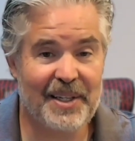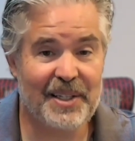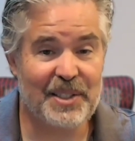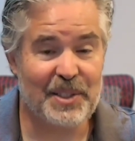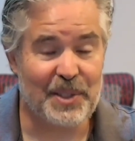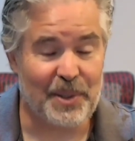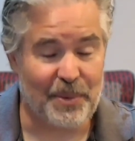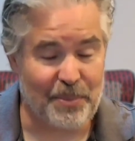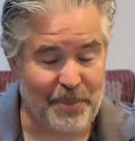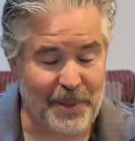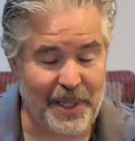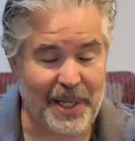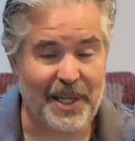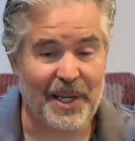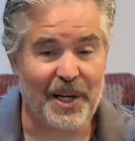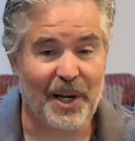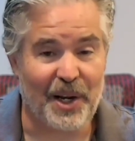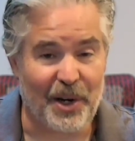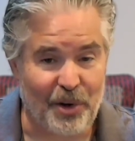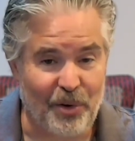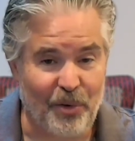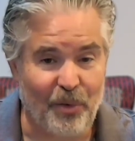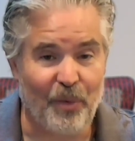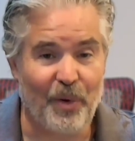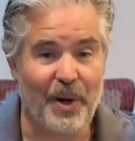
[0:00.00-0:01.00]
to being a
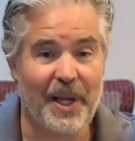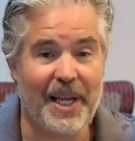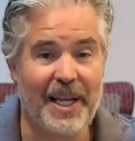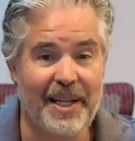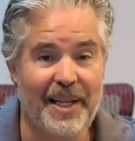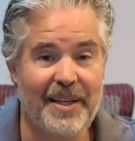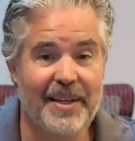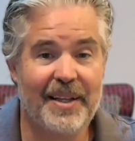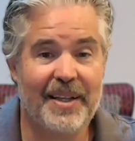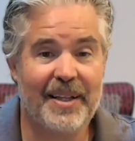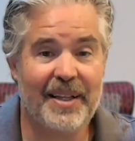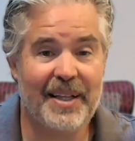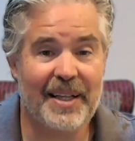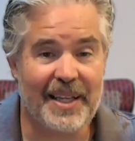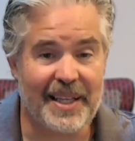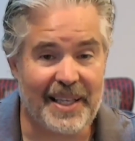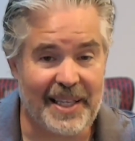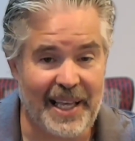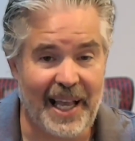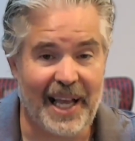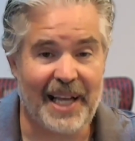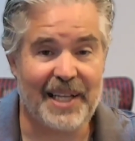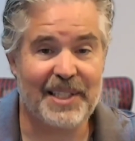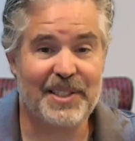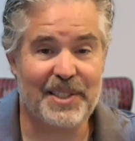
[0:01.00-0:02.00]
great
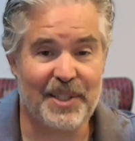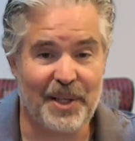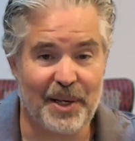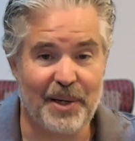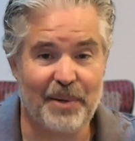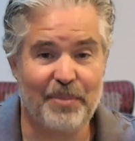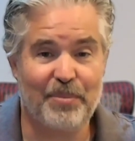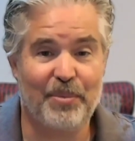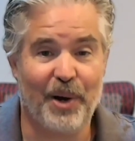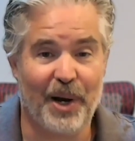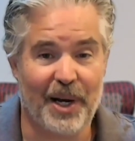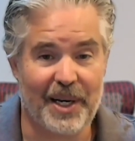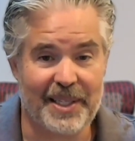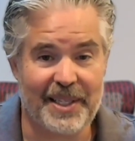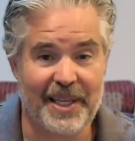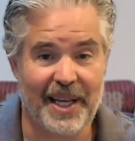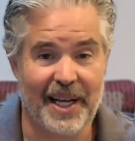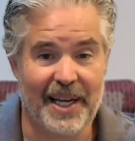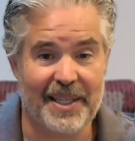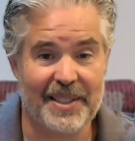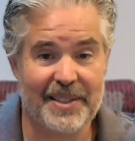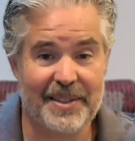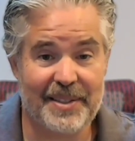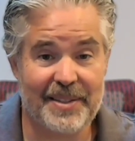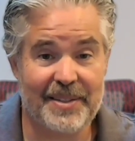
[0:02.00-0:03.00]
guest on the
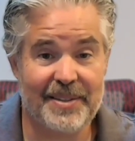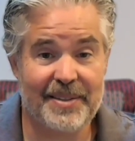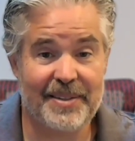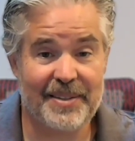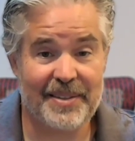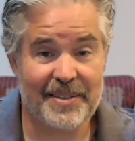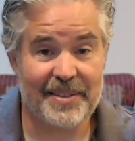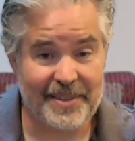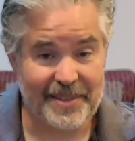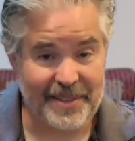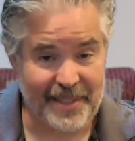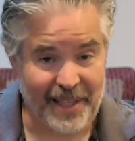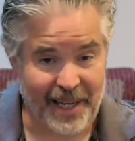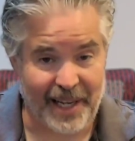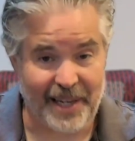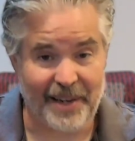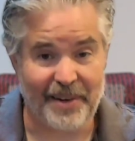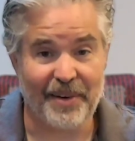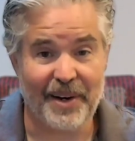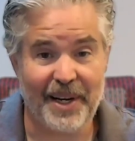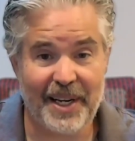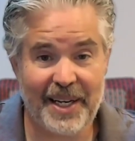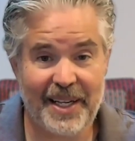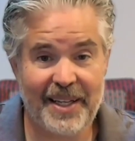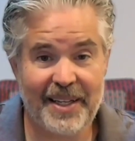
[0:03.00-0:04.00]
podcast. Are
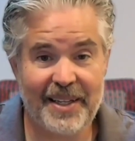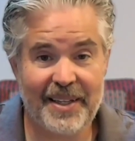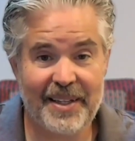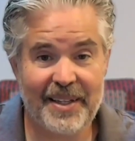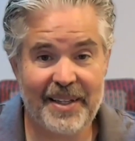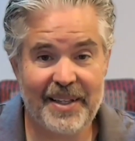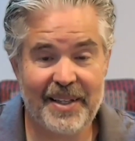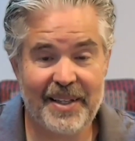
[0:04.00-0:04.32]
you ready?